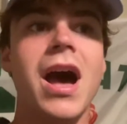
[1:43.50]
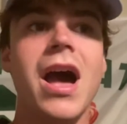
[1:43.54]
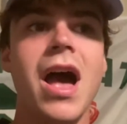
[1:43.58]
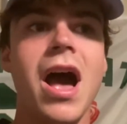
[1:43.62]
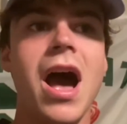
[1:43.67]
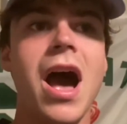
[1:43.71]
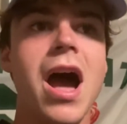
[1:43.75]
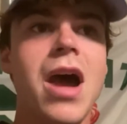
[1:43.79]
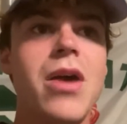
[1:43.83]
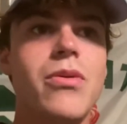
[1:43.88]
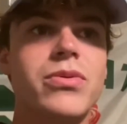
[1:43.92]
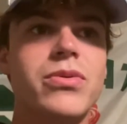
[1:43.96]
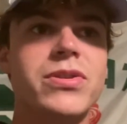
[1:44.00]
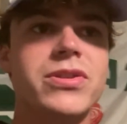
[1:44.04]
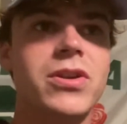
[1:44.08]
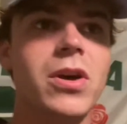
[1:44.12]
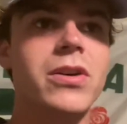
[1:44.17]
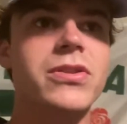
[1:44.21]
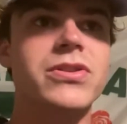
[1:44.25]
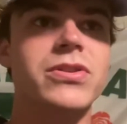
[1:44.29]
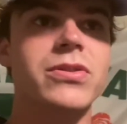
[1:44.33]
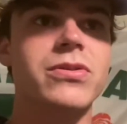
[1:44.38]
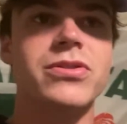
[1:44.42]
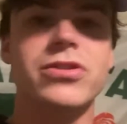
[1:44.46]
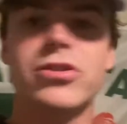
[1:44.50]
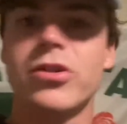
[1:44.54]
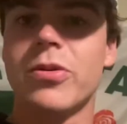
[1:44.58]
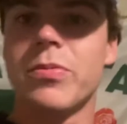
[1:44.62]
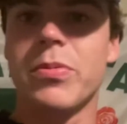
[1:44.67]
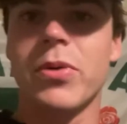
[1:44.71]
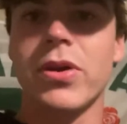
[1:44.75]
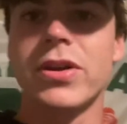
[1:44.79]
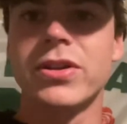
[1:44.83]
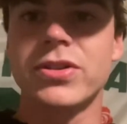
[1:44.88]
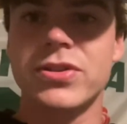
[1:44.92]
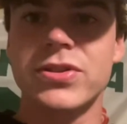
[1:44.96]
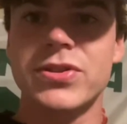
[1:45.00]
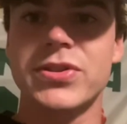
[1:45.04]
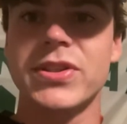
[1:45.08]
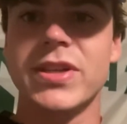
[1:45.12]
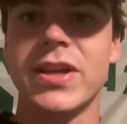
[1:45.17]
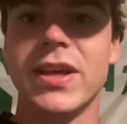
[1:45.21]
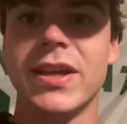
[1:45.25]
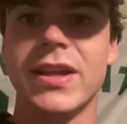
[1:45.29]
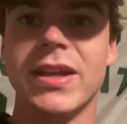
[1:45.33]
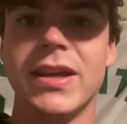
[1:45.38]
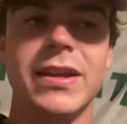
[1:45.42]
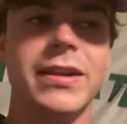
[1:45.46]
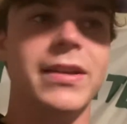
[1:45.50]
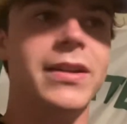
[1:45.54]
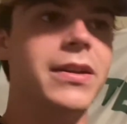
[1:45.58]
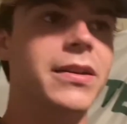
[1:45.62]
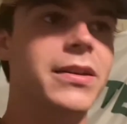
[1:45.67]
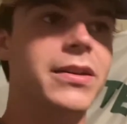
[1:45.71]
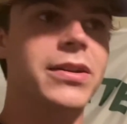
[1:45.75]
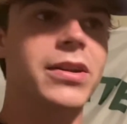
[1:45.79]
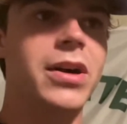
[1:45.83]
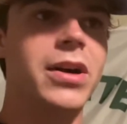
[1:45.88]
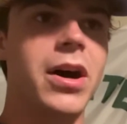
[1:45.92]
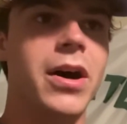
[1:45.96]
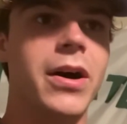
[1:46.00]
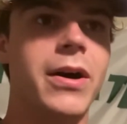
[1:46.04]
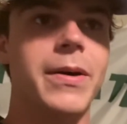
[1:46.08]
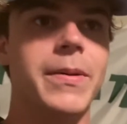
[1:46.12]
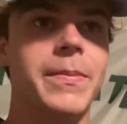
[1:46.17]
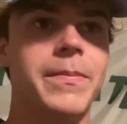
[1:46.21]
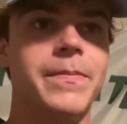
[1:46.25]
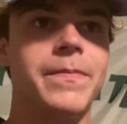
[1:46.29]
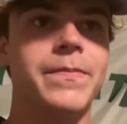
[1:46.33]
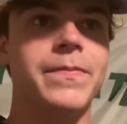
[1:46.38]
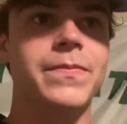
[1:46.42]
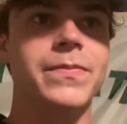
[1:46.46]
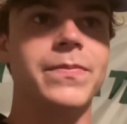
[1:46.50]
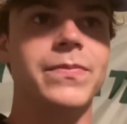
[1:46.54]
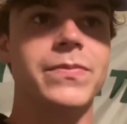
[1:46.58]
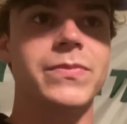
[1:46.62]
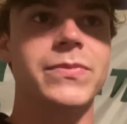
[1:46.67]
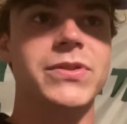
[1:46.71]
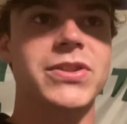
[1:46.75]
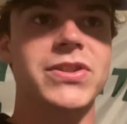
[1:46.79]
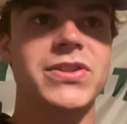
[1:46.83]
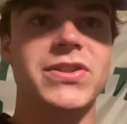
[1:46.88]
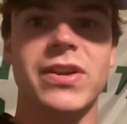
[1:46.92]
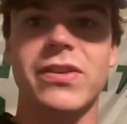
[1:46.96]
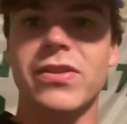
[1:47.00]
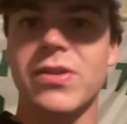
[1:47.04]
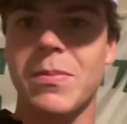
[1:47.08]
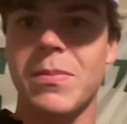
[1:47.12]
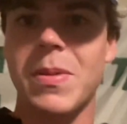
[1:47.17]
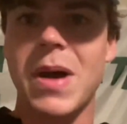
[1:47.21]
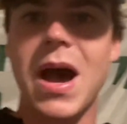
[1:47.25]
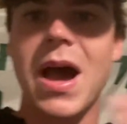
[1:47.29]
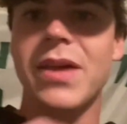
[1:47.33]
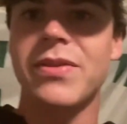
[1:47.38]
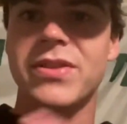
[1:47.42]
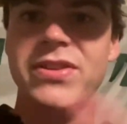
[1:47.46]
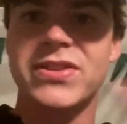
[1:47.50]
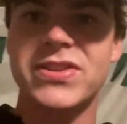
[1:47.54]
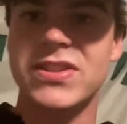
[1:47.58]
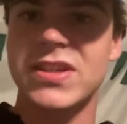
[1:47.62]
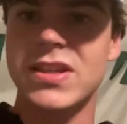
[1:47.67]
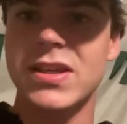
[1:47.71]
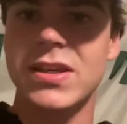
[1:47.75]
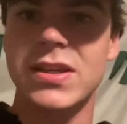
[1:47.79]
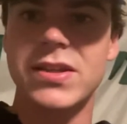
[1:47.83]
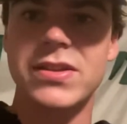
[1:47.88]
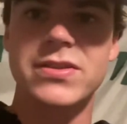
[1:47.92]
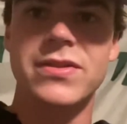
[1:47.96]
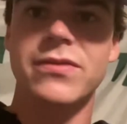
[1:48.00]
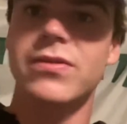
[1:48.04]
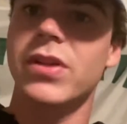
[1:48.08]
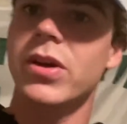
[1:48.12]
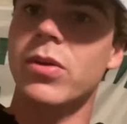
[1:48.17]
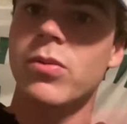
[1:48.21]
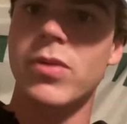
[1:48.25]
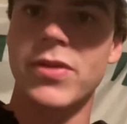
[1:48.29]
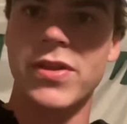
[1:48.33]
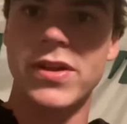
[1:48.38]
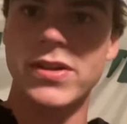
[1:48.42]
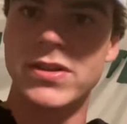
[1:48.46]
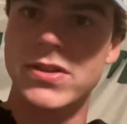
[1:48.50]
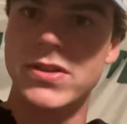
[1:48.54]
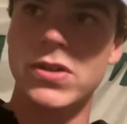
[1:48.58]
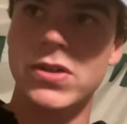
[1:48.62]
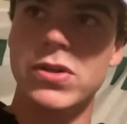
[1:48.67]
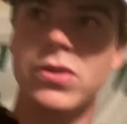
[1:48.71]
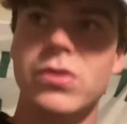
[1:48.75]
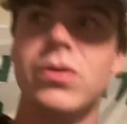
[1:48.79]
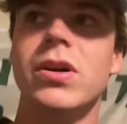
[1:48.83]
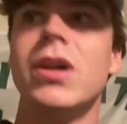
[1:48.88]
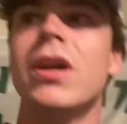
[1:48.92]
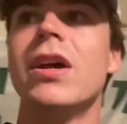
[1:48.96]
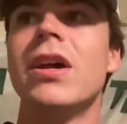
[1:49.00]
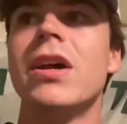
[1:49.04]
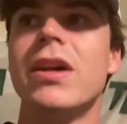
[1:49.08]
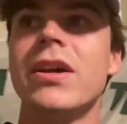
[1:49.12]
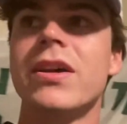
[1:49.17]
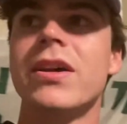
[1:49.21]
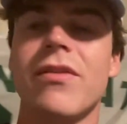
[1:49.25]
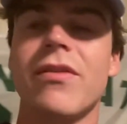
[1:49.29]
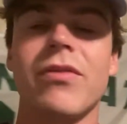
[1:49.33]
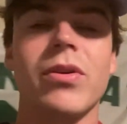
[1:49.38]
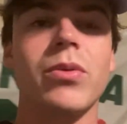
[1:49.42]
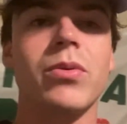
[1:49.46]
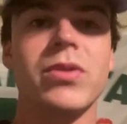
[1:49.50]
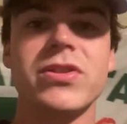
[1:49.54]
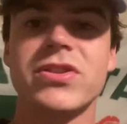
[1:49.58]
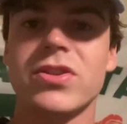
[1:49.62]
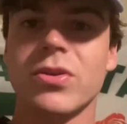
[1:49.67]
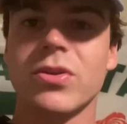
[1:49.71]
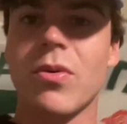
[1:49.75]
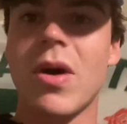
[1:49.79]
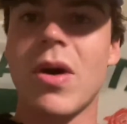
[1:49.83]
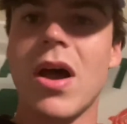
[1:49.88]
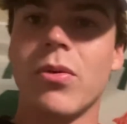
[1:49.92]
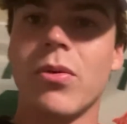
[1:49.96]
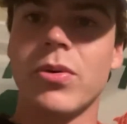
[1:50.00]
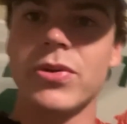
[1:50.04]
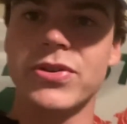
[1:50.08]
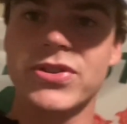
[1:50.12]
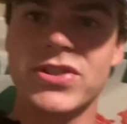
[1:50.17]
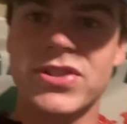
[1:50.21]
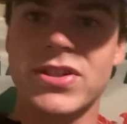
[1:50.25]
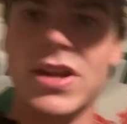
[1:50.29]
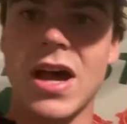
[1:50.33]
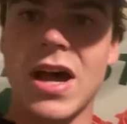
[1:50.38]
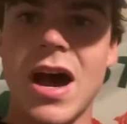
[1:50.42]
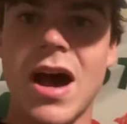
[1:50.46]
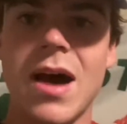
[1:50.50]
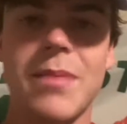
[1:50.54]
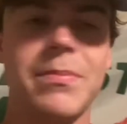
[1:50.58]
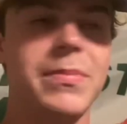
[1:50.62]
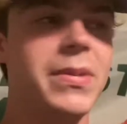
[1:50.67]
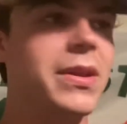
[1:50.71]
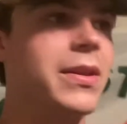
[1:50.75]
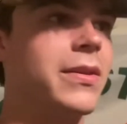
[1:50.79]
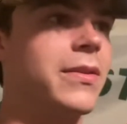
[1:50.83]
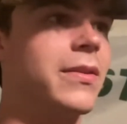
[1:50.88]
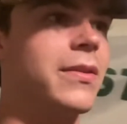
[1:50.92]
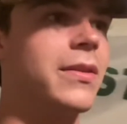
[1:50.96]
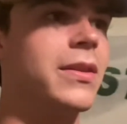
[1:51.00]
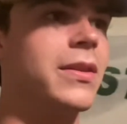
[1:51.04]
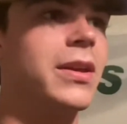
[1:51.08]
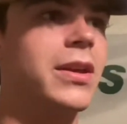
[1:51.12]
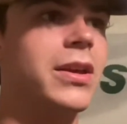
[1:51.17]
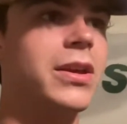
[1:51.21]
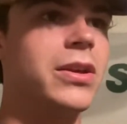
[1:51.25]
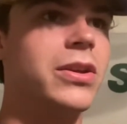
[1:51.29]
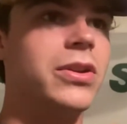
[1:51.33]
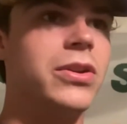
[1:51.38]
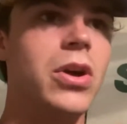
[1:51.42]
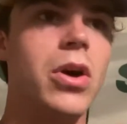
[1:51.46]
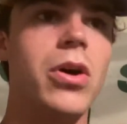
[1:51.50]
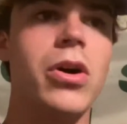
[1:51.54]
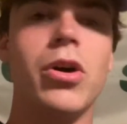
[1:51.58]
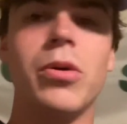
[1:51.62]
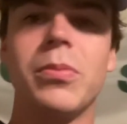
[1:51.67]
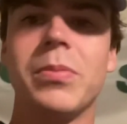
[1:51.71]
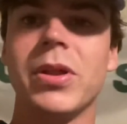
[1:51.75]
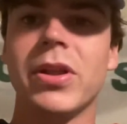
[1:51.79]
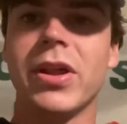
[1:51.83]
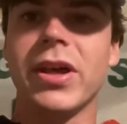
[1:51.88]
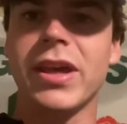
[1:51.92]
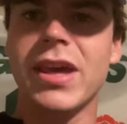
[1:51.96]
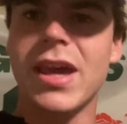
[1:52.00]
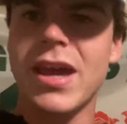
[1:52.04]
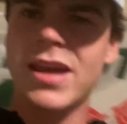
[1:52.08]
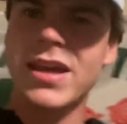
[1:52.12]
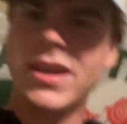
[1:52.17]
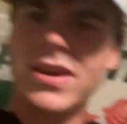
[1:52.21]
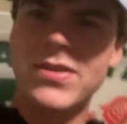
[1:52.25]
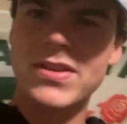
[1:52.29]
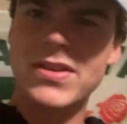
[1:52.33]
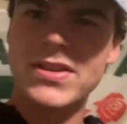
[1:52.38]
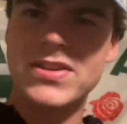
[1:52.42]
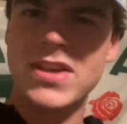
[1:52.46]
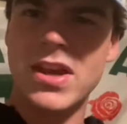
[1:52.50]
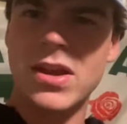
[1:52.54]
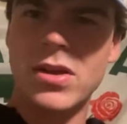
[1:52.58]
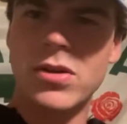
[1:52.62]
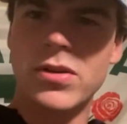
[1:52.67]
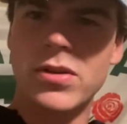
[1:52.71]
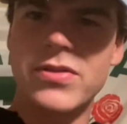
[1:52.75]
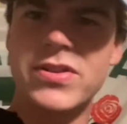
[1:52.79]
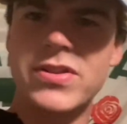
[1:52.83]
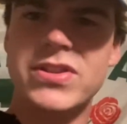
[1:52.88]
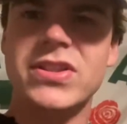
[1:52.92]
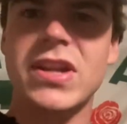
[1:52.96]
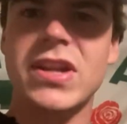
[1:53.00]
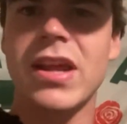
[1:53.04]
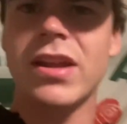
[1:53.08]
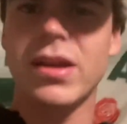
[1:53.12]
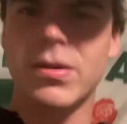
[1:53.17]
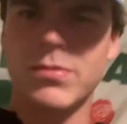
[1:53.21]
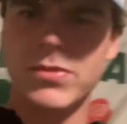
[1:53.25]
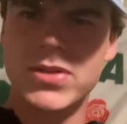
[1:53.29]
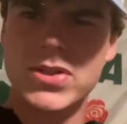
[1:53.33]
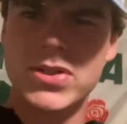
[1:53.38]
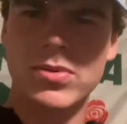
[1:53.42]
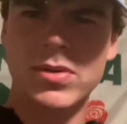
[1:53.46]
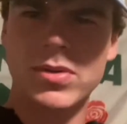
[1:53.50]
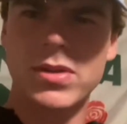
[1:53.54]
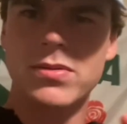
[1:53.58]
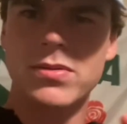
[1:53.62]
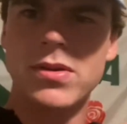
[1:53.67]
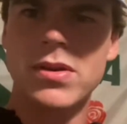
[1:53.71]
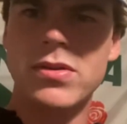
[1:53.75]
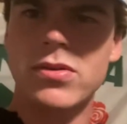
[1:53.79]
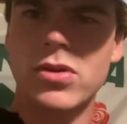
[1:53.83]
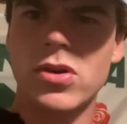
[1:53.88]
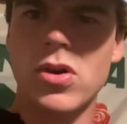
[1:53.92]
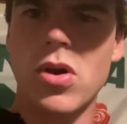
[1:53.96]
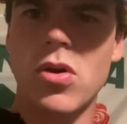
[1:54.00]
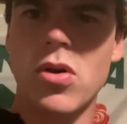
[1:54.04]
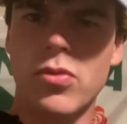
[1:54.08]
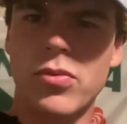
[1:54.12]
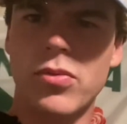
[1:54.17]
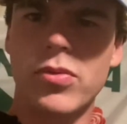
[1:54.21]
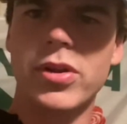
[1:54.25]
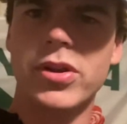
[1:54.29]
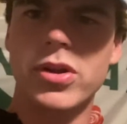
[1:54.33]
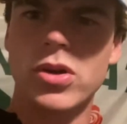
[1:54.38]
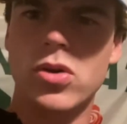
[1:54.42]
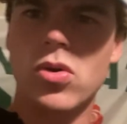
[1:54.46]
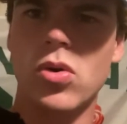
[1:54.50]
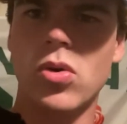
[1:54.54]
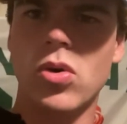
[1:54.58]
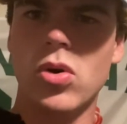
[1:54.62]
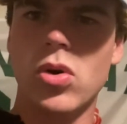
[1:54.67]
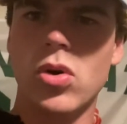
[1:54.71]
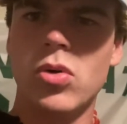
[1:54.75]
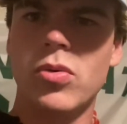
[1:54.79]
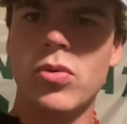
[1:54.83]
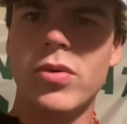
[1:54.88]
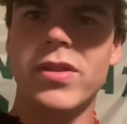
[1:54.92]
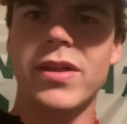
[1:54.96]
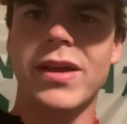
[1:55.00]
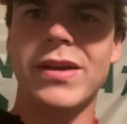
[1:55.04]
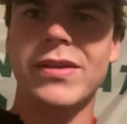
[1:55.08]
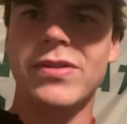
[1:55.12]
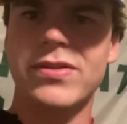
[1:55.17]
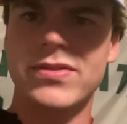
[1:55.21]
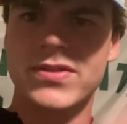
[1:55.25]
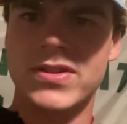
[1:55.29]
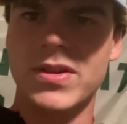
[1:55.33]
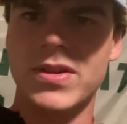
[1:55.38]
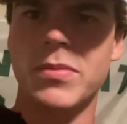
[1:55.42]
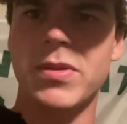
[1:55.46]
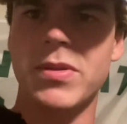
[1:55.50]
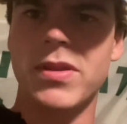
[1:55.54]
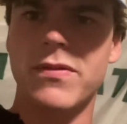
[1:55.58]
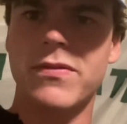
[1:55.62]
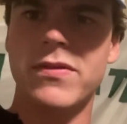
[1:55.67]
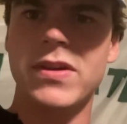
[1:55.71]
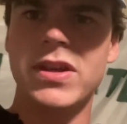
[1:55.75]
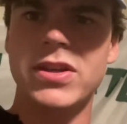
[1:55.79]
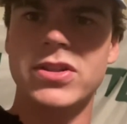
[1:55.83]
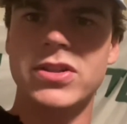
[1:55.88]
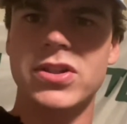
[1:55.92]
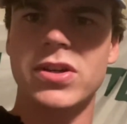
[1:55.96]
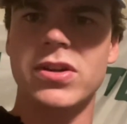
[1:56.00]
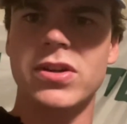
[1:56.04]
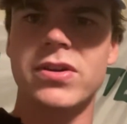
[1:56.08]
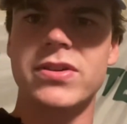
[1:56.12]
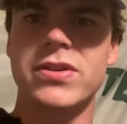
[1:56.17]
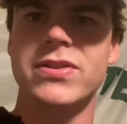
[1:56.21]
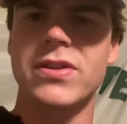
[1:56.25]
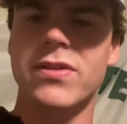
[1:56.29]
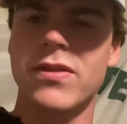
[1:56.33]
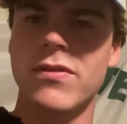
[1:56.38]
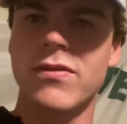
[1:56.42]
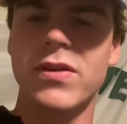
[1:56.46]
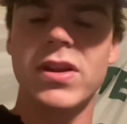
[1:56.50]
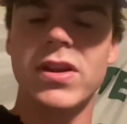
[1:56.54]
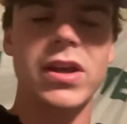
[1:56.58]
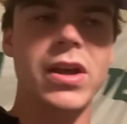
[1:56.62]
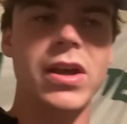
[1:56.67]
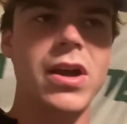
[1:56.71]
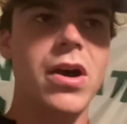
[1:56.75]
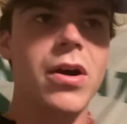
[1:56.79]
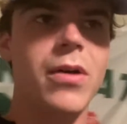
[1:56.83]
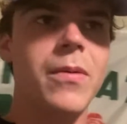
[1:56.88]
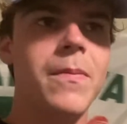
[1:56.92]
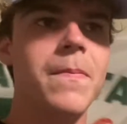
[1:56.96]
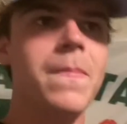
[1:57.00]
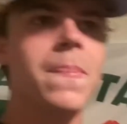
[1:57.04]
I was also super interested in just like the behind the scenes of like what they do. Every once in a while we'll stop and he'll be like, hey, get this angle of the stadium. This would go really cool with like some of the features in the video.